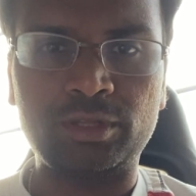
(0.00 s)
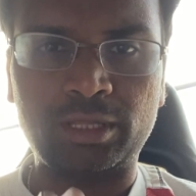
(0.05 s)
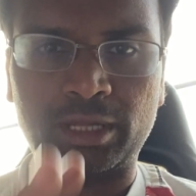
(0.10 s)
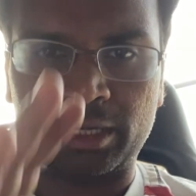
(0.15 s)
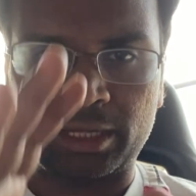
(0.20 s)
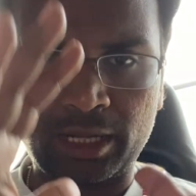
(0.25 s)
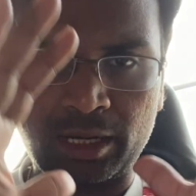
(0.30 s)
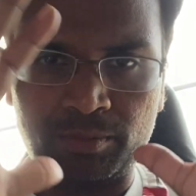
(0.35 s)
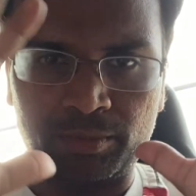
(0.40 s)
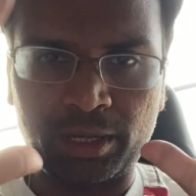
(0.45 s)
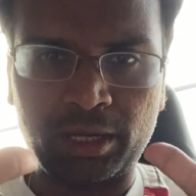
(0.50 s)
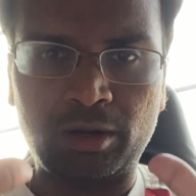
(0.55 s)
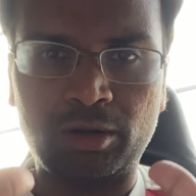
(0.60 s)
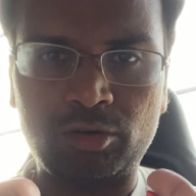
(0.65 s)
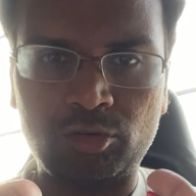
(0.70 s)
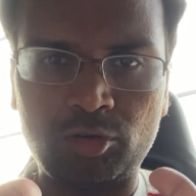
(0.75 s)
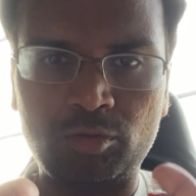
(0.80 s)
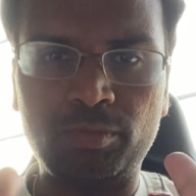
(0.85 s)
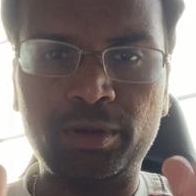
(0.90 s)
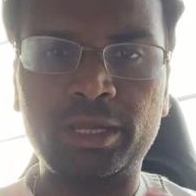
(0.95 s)
that can be
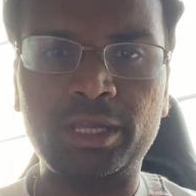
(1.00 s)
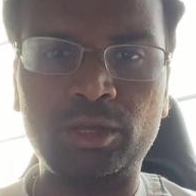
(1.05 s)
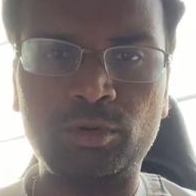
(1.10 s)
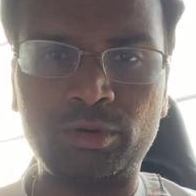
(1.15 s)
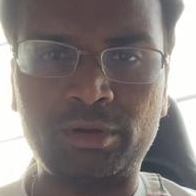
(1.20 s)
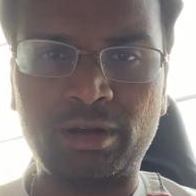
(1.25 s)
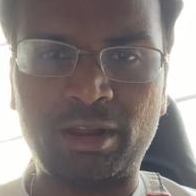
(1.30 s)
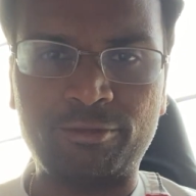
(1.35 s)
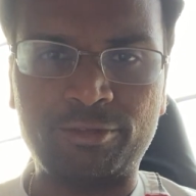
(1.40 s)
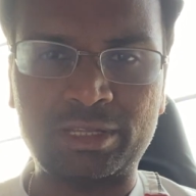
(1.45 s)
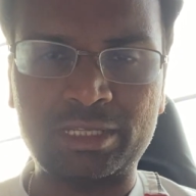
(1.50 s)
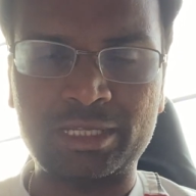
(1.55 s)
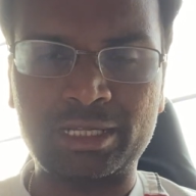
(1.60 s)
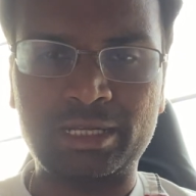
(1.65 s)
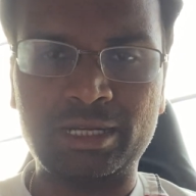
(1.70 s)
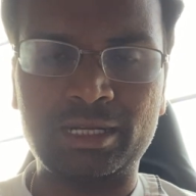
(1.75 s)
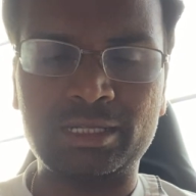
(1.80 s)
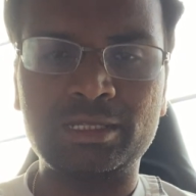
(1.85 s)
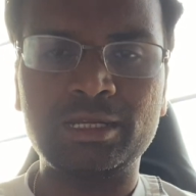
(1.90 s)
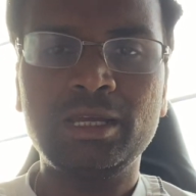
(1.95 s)
controlled by your traffic
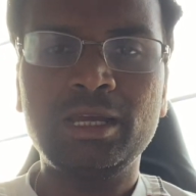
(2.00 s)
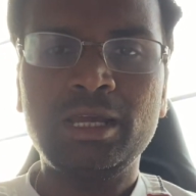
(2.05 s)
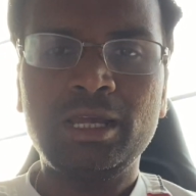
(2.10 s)
signals.